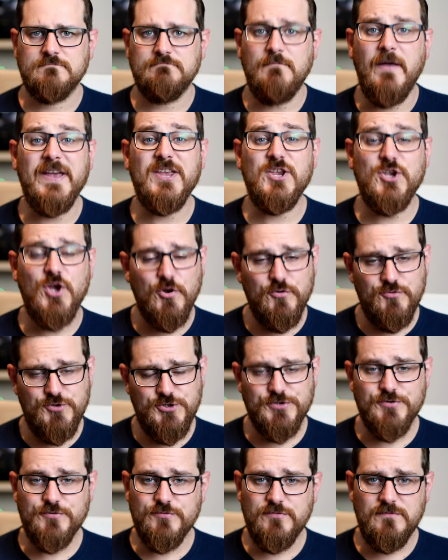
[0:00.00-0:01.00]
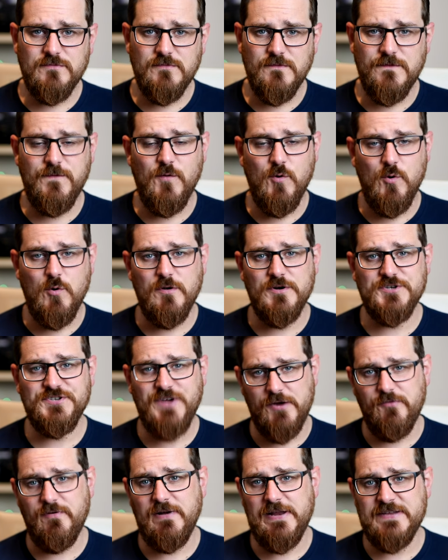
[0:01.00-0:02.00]
My go-to for
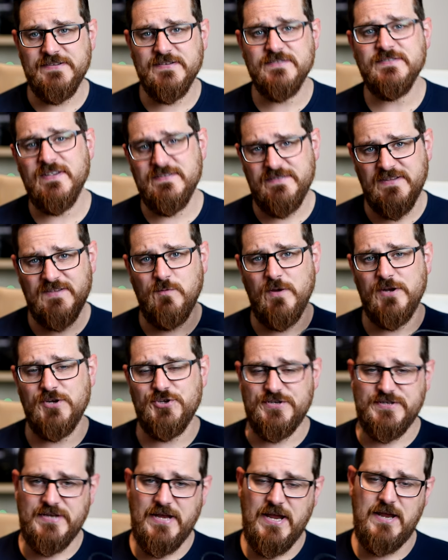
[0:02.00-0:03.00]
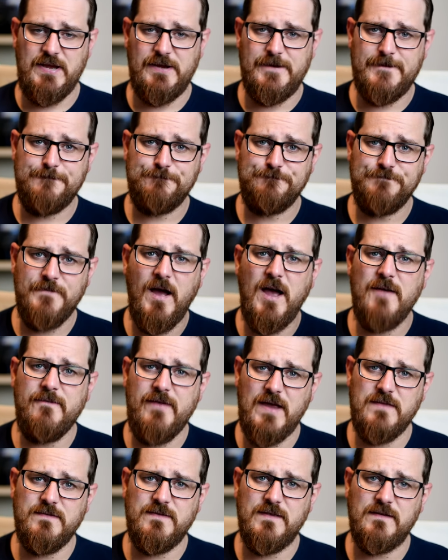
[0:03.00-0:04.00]
shutter releases is this one just here. Now, I've
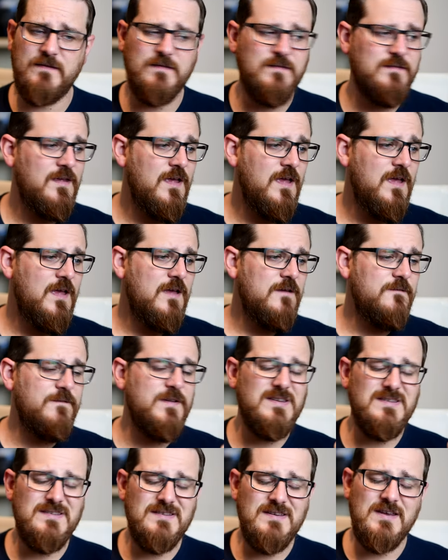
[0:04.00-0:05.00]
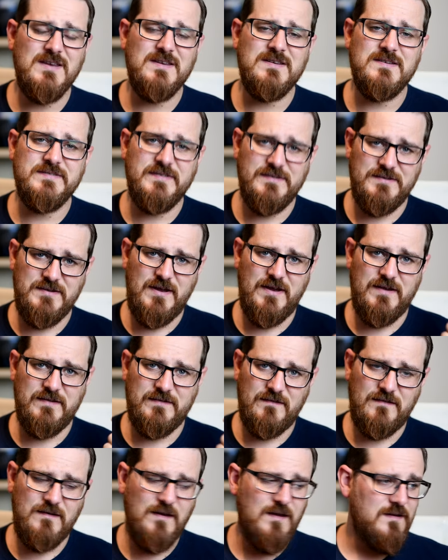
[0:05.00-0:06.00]
had this for years and
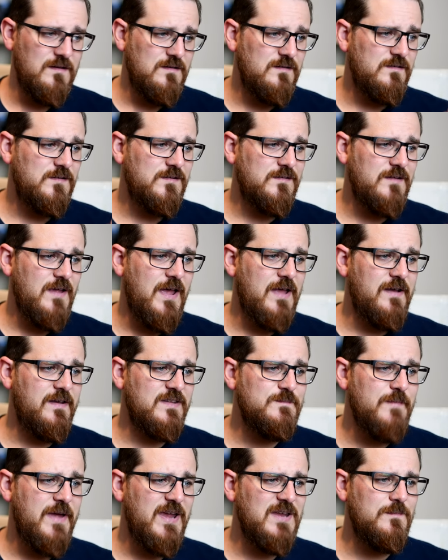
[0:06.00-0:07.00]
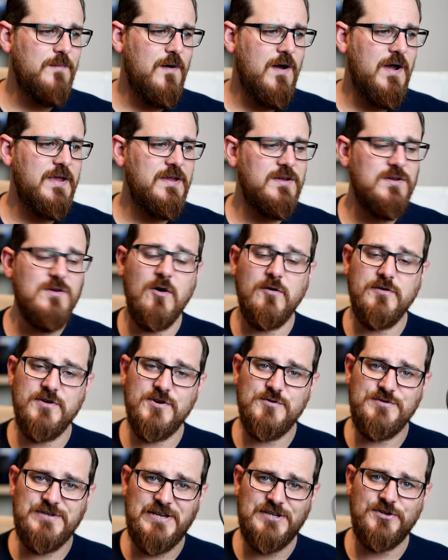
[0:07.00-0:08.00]
years and years, and it's made by
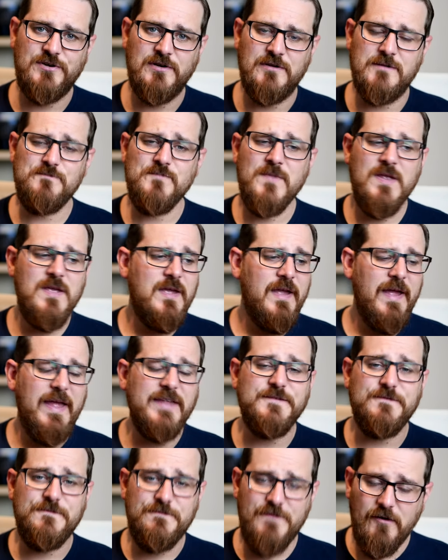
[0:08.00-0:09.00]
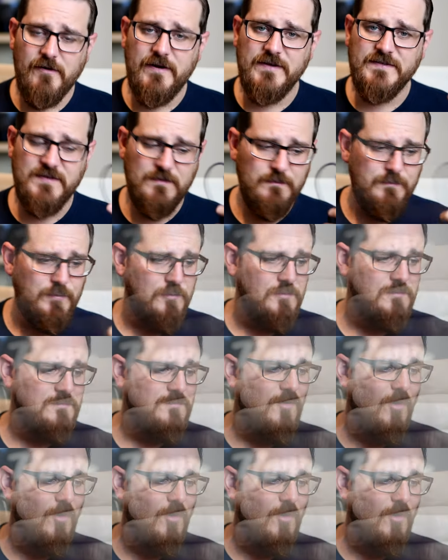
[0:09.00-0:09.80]
Yongnu Digital. It's very simple.